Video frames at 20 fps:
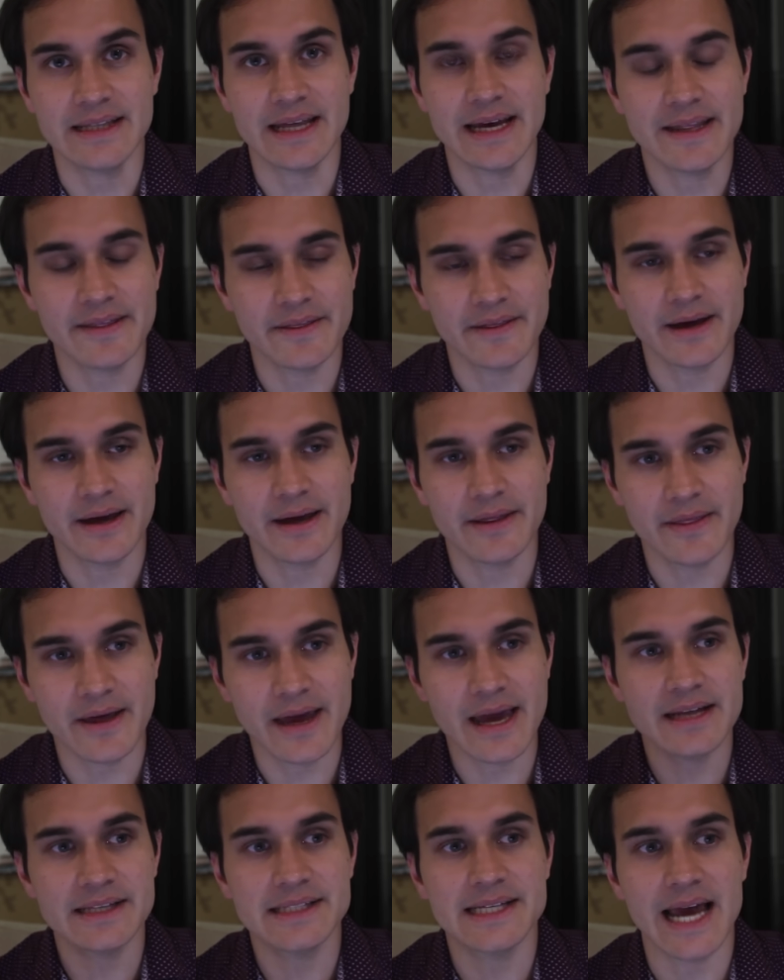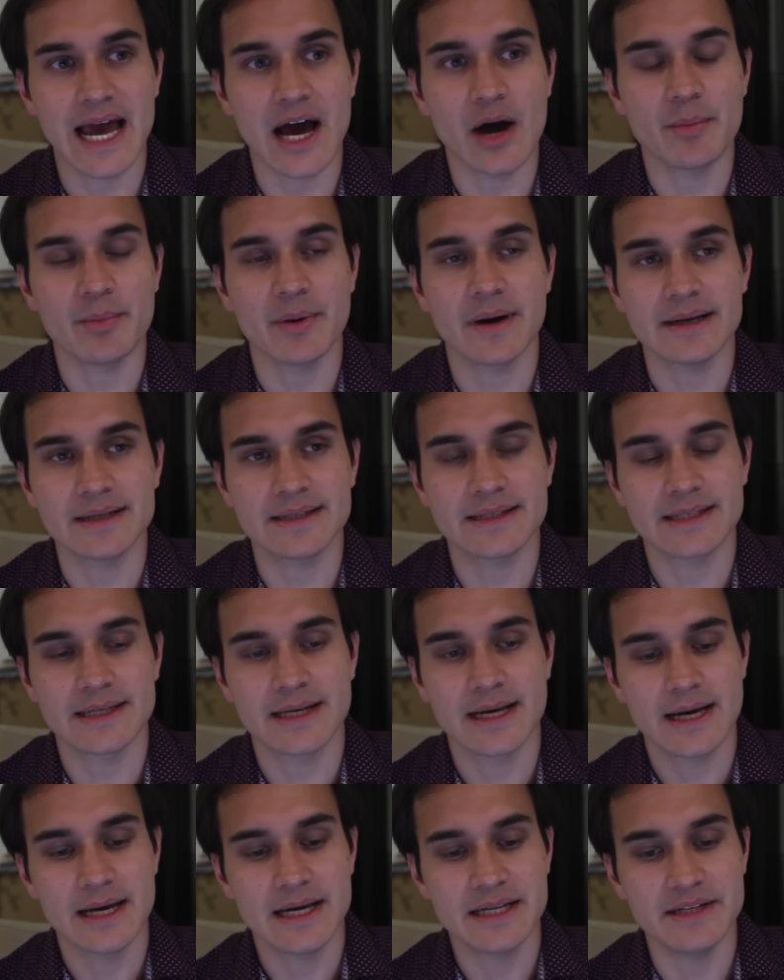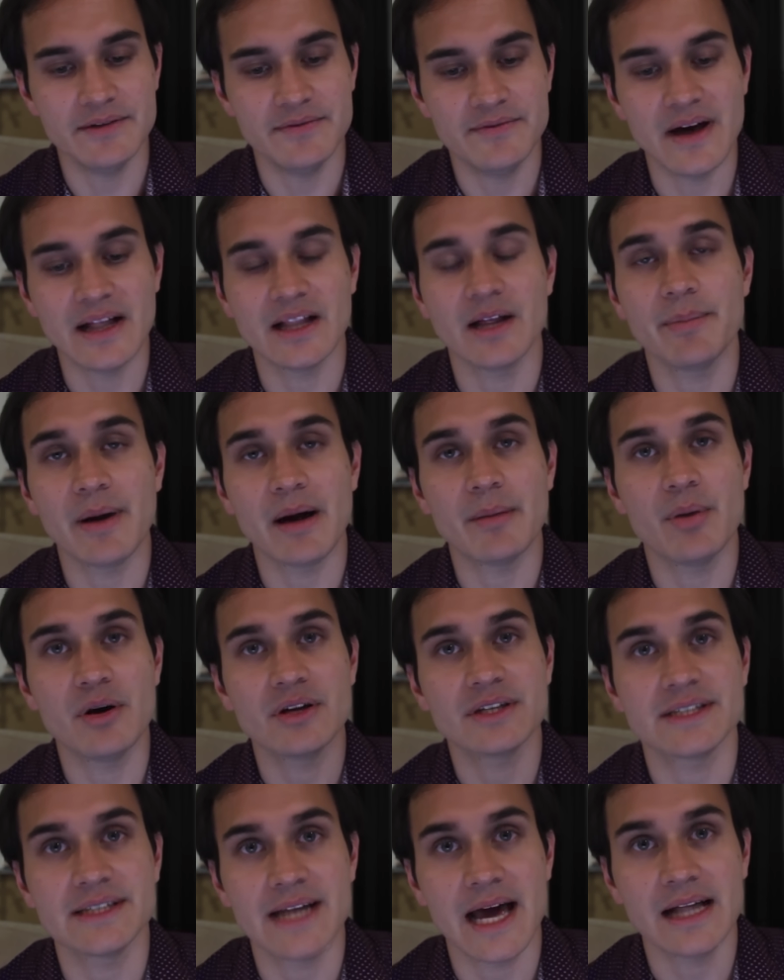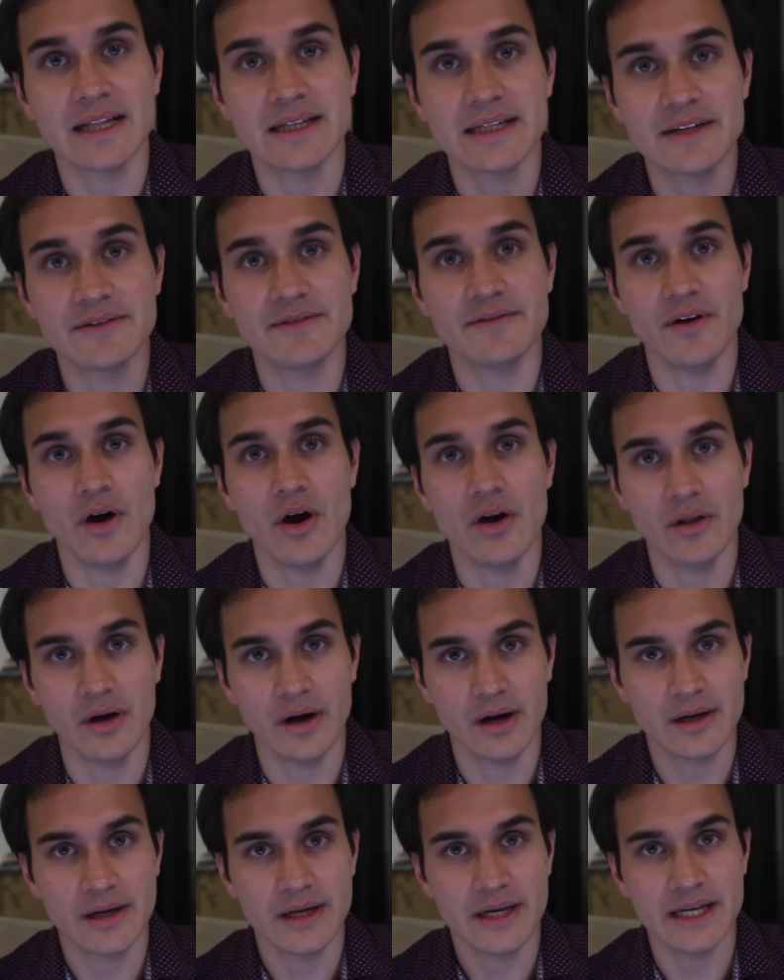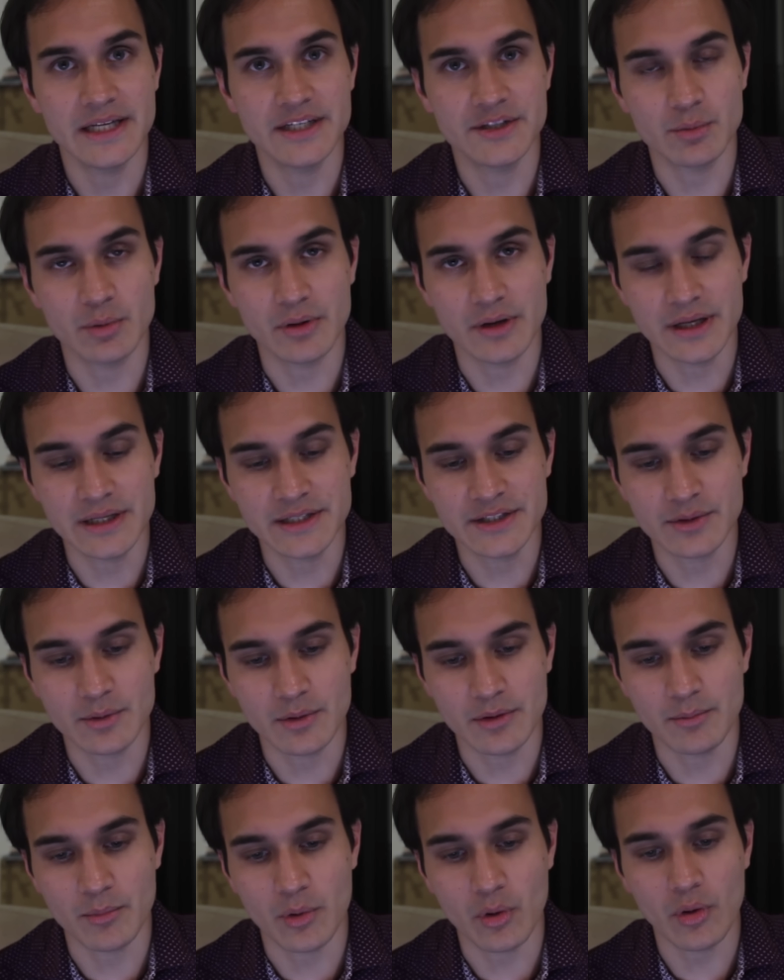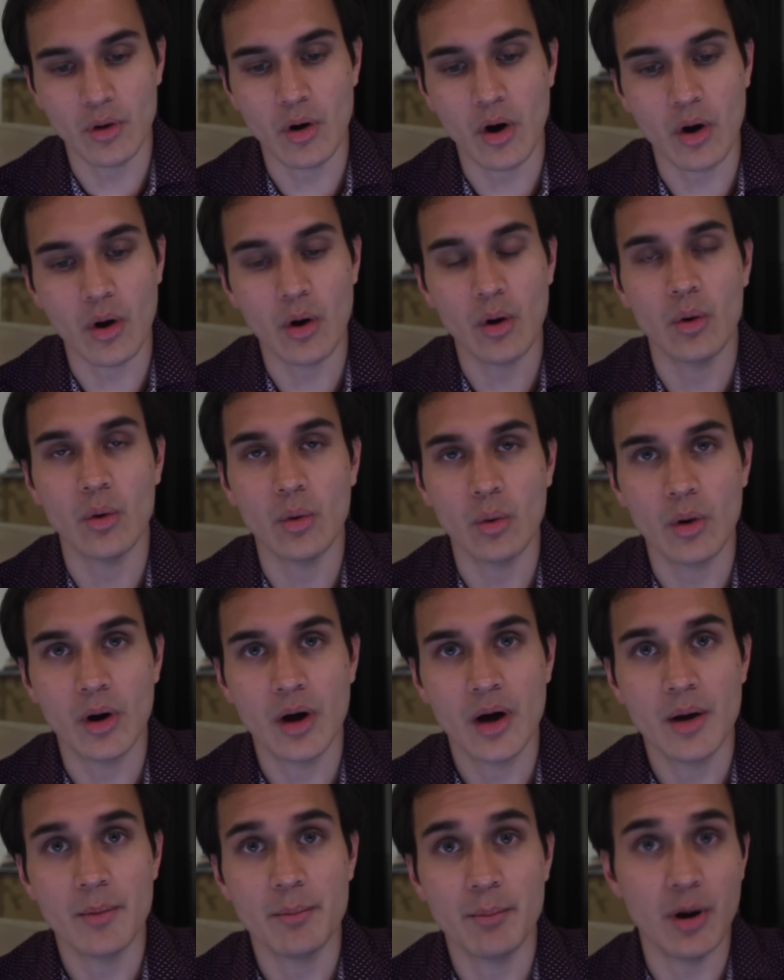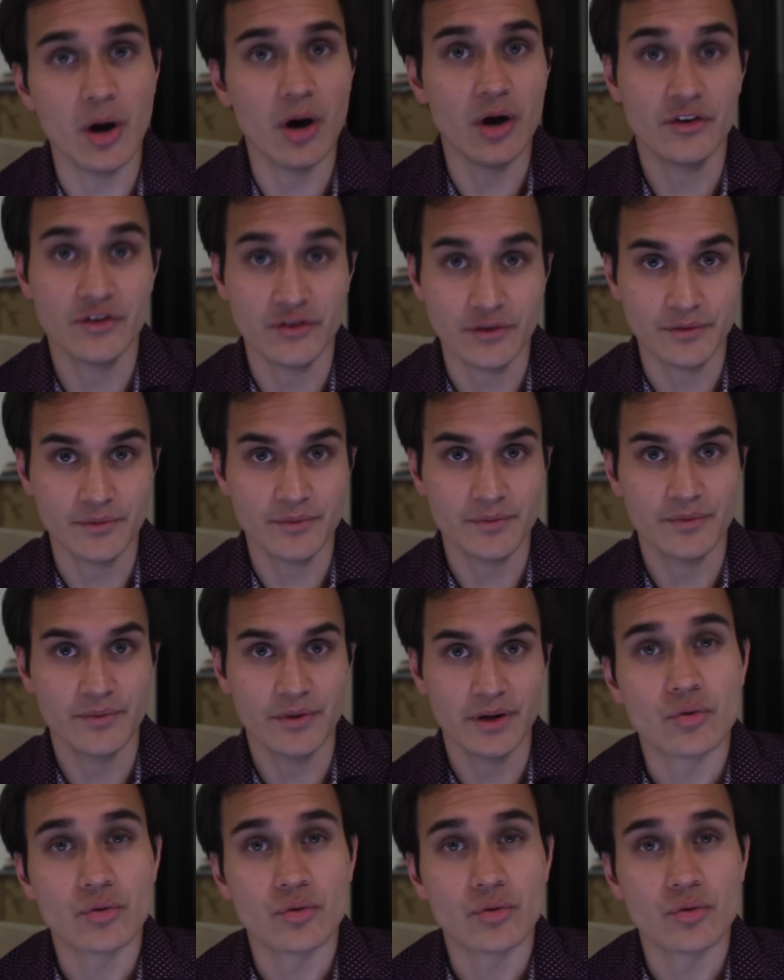They're there to help us develop our personality further into a more whole person.